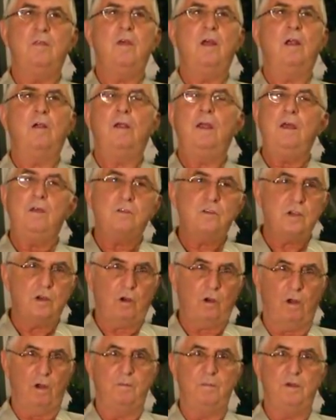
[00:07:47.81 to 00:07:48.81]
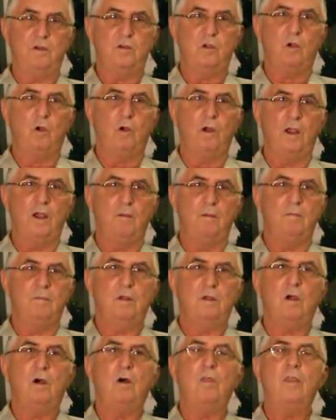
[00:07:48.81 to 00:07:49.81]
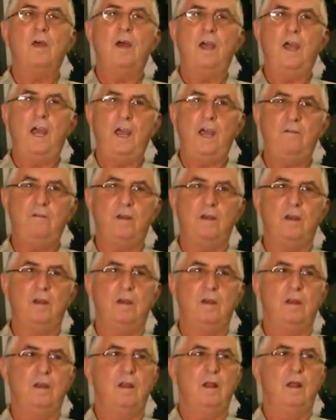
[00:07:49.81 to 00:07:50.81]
there is a crematorium called The Haven,